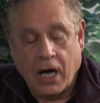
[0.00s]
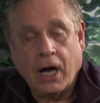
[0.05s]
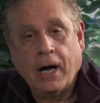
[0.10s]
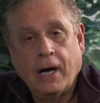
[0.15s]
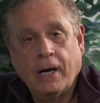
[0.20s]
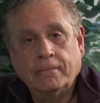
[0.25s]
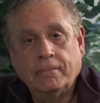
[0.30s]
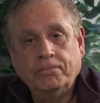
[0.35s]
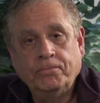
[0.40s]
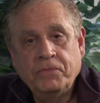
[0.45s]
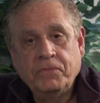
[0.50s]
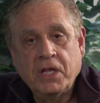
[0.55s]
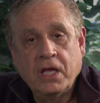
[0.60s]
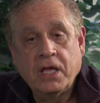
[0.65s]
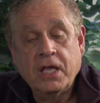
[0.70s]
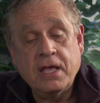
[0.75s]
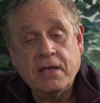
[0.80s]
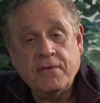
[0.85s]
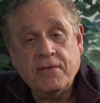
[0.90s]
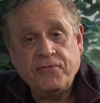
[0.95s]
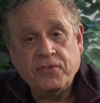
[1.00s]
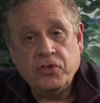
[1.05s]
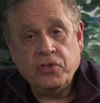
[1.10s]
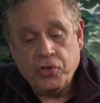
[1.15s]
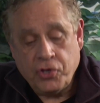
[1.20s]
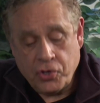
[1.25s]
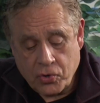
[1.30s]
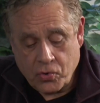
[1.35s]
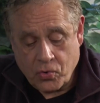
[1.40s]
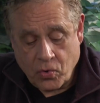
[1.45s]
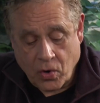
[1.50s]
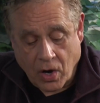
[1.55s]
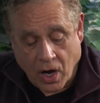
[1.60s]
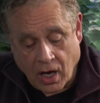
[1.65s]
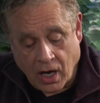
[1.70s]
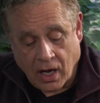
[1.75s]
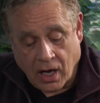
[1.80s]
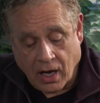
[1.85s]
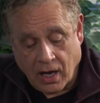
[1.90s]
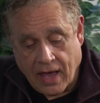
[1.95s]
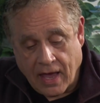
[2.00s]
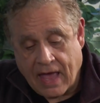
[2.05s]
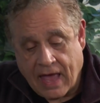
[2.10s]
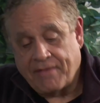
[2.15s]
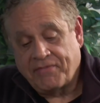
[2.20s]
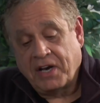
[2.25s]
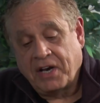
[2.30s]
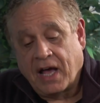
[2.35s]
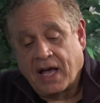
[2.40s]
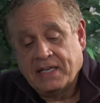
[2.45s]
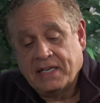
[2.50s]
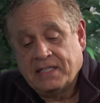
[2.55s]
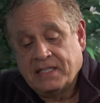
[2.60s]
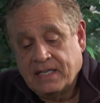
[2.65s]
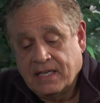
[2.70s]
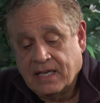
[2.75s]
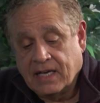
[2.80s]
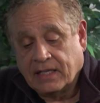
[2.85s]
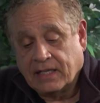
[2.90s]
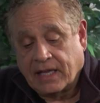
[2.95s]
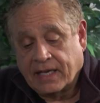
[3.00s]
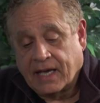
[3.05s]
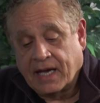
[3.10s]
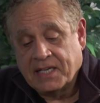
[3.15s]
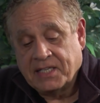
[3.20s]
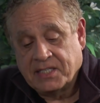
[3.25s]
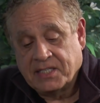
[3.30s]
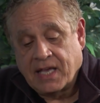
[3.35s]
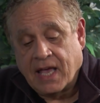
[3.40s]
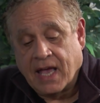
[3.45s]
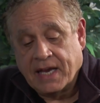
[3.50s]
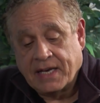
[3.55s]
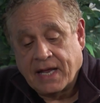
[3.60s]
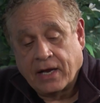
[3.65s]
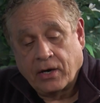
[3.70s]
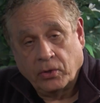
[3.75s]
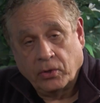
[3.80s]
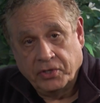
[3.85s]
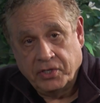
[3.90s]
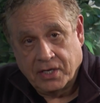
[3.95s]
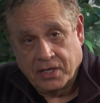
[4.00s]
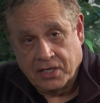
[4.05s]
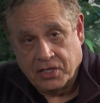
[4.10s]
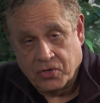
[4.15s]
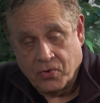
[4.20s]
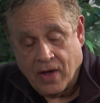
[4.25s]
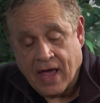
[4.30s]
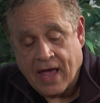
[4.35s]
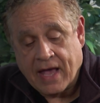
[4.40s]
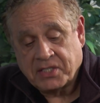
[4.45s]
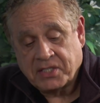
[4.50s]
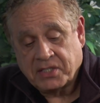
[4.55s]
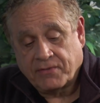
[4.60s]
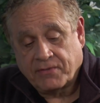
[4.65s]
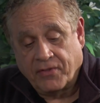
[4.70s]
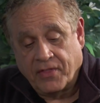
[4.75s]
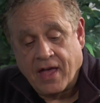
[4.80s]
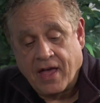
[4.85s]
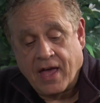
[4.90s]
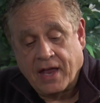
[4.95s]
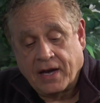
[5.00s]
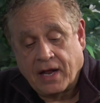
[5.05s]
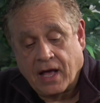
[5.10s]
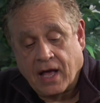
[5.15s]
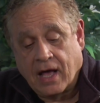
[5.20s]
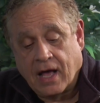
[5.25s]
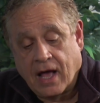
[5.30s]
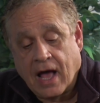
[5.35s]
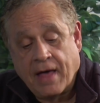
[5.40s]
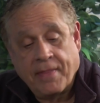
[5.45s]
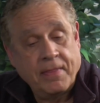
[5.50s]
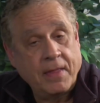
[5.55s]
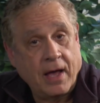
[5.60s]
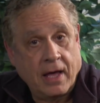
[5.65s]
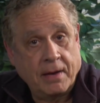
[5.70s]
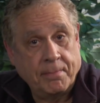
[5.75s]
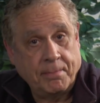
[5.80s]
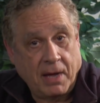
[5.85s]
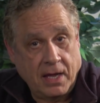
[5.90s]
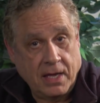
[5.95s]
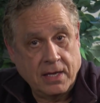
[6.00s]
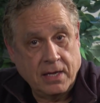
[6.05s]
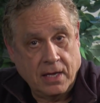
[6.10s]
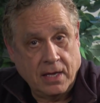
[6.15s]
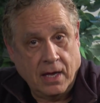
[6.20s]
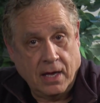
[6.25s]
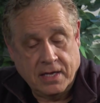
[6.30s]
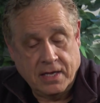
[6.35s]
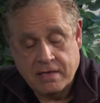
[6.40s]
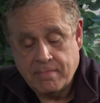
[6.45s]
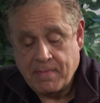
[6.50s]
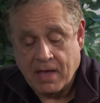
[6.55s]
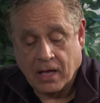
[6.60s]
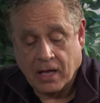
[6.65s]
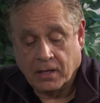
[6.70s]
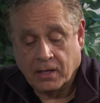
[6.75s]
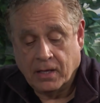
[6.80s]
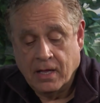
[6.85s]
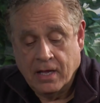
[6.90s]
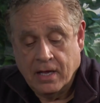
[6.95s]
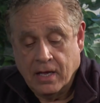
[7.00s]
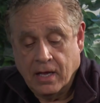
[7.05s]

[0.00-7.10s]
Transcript: Um, if you uh, have an idea, like I say, not only can you ask for that uh, on, on my uh, email,